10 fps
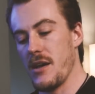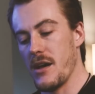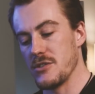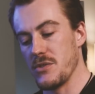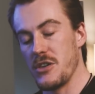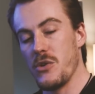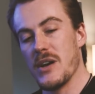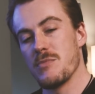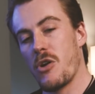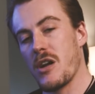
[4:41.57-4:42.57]
So the
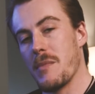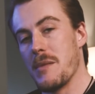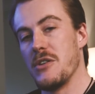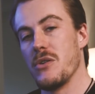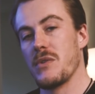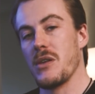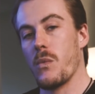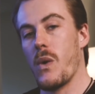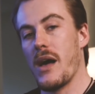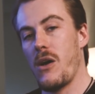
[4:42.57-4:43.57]
US market might be doing really
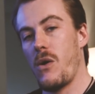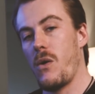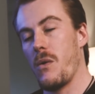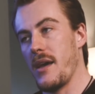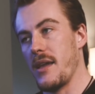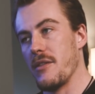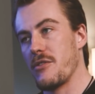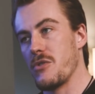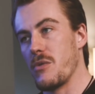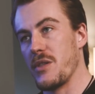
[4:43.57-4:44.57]
well and
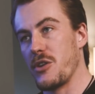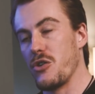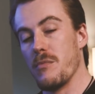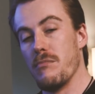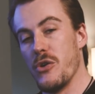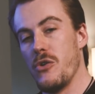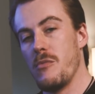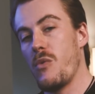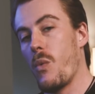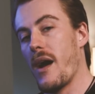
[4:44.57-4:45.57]
through a really good
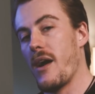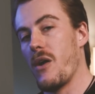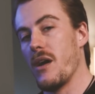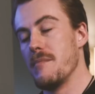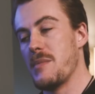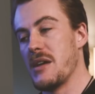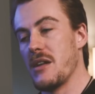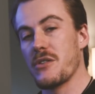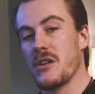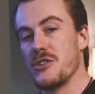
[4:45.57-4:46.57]
boom, while maybe
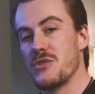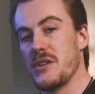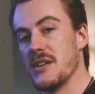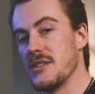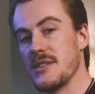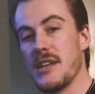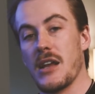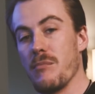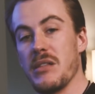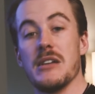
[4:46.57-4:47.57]
another country is in a
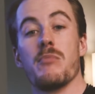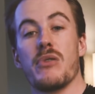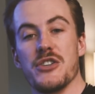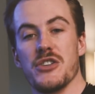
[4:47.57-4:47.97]
complete depression.